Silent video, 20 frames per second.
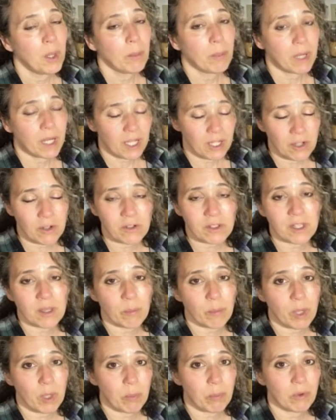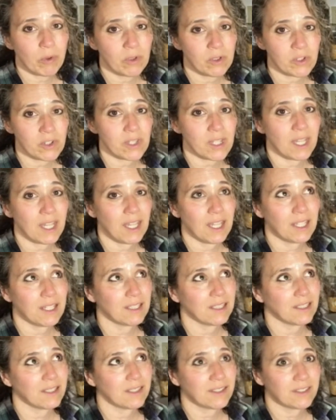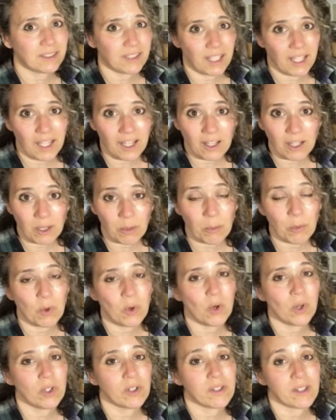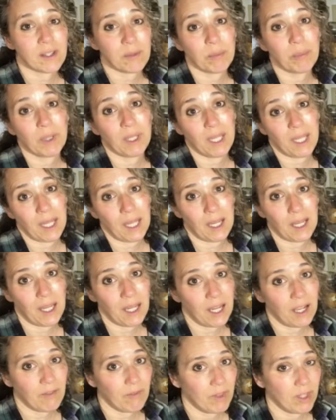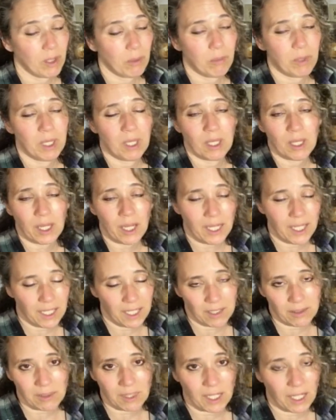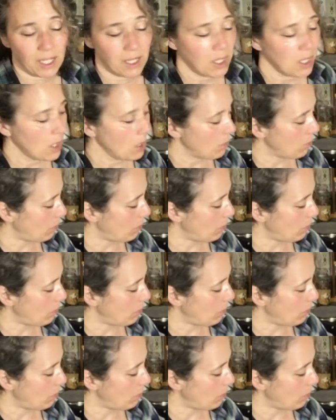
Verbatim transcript: But I know some people just can't stand them or simply can't have them. And I get that.